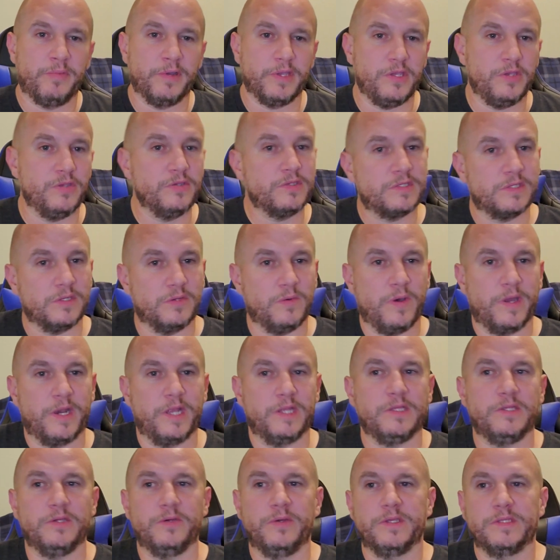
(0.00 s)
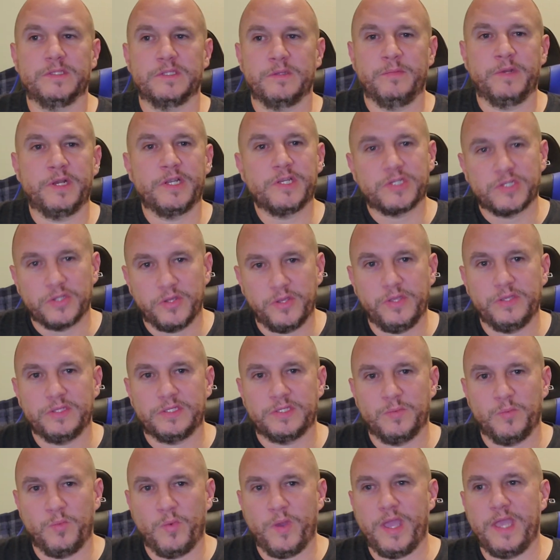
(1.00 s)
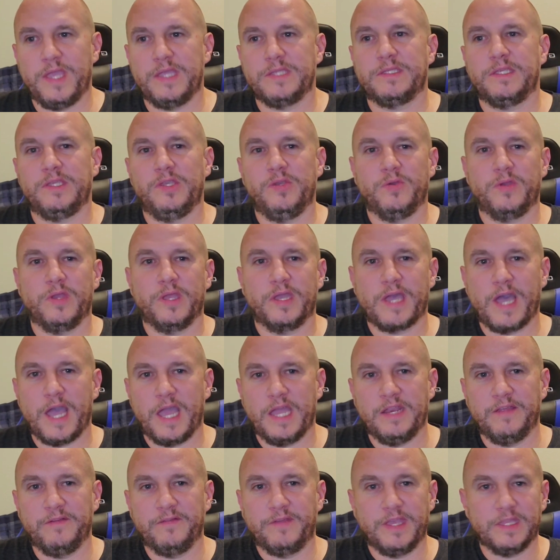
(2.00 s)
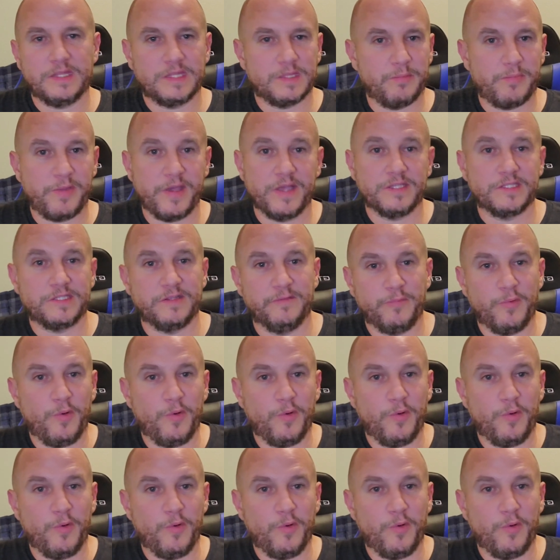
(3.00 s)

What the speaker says: but you still want to do it. So I'm going to show you some ways that you can kind of get the best of both worlds.